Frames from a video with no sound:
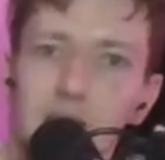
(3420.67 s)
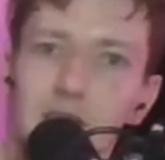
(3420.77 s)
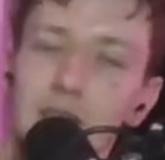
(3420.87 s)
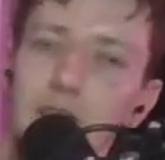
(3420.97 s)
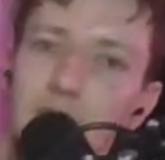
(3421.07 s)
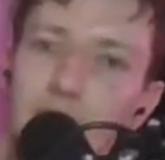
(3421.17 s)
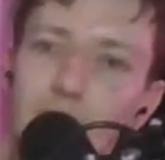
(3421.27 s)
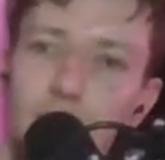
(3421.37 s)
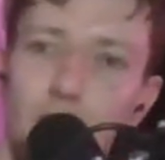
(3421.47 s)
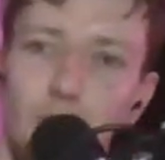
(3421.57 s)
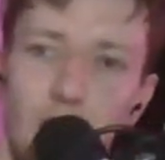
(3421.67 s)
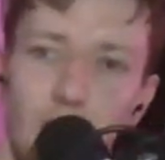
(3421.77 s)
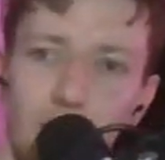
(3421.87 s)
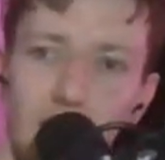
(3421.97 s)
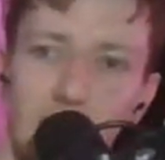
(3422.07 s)
there was a video
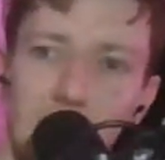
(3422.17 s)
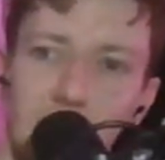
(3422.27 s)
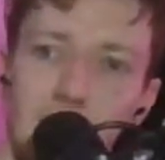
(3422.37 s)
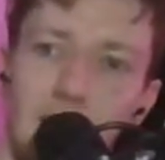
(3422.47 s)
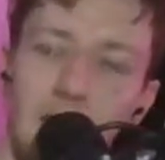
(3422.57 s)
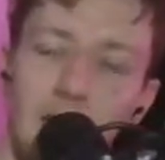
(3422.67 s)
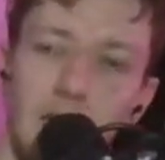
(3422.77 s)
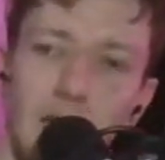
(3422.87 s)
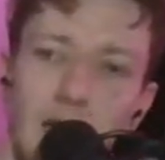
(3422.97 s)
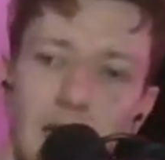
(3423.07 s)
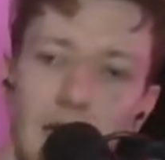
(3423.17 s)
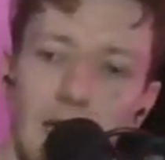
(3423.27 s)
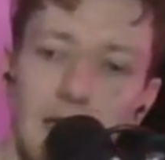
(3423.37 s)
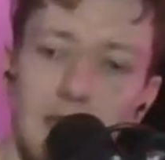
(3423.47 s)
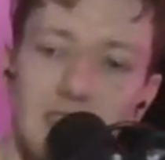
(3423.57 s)
of a
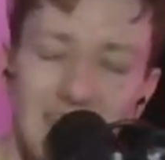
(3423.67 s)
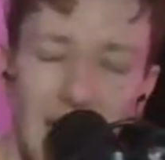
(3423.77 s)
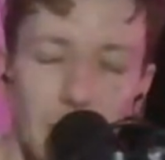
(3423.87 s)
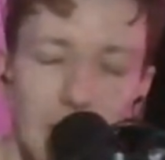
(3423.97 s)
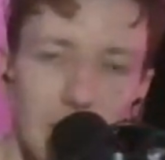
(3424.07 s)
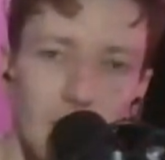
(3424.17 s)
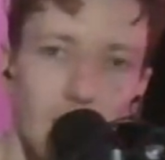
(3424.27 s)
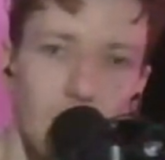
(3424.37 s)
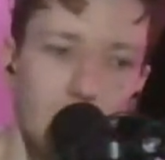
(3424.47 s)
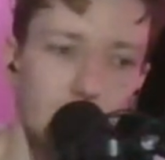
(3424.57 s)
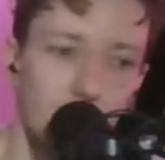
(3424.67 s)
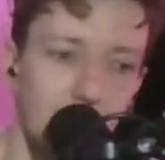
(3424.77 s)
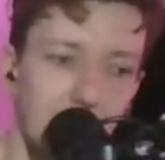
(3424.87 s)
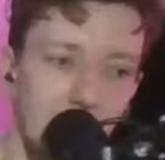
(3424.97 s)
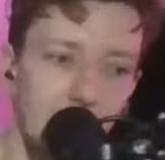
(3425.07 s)
stabbing on a
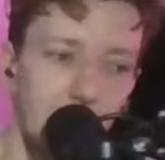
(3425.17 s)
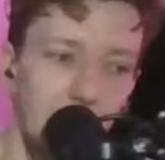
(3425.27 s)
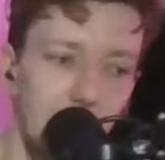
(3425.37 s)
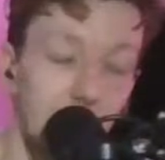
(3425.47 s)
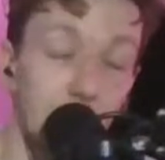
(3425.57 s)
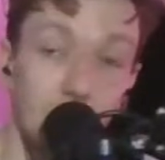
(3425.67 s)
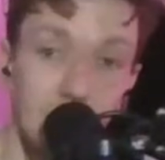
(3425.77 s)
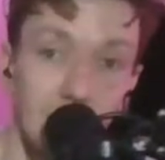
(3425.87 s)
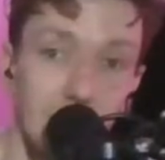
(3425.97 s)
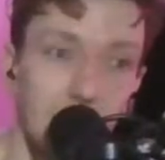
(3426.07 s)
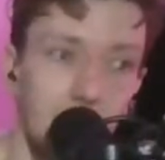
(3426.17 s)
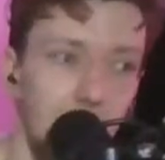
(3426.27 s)
train in the UK.